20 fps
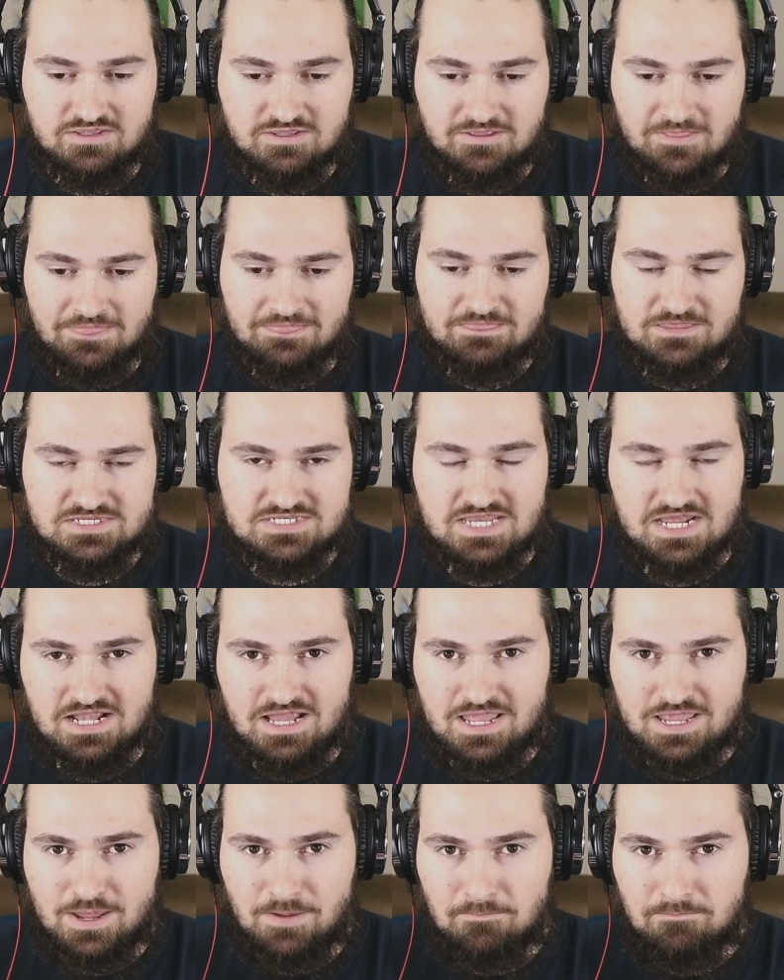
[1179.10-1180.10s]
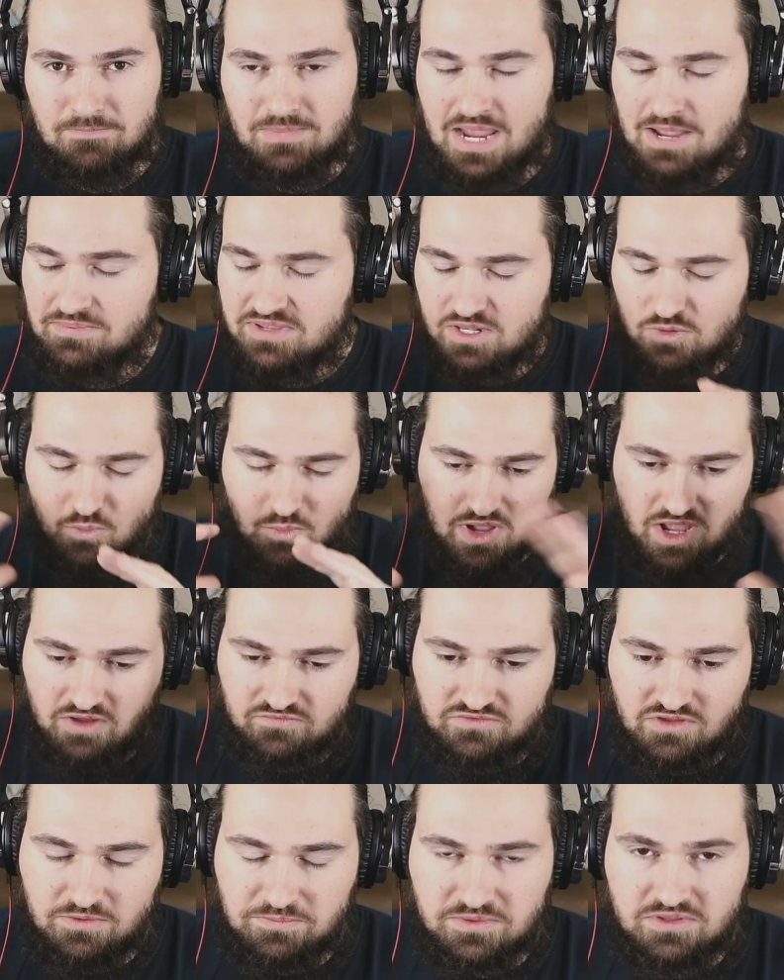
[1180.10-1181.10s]
this kind of like, I'm getting way off
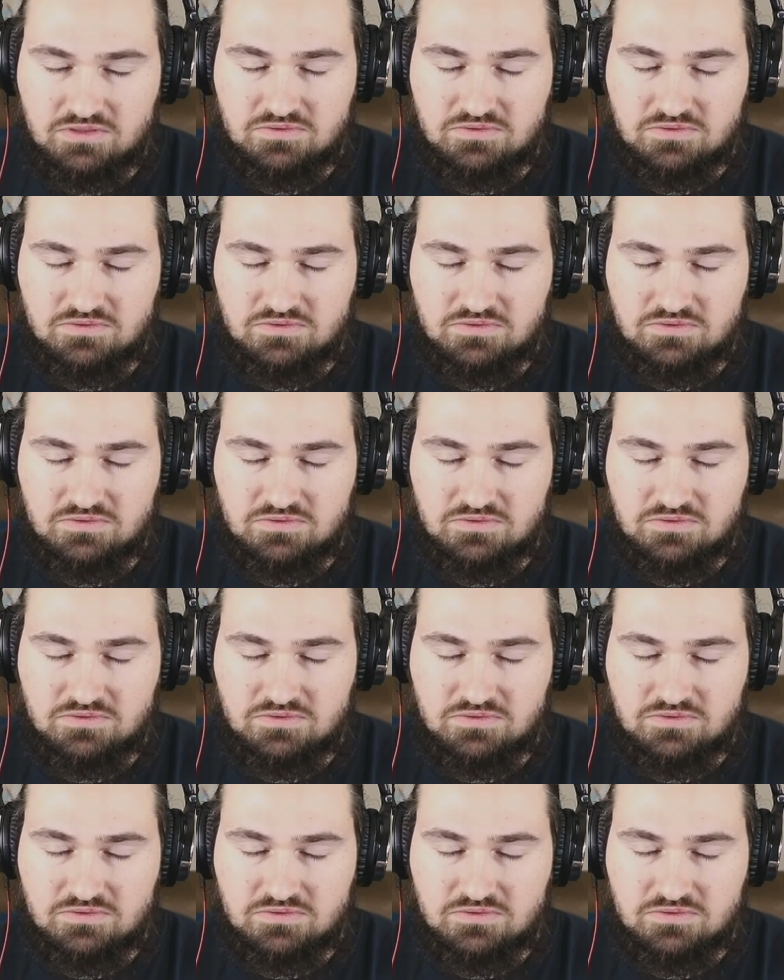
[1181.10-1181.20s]
topic.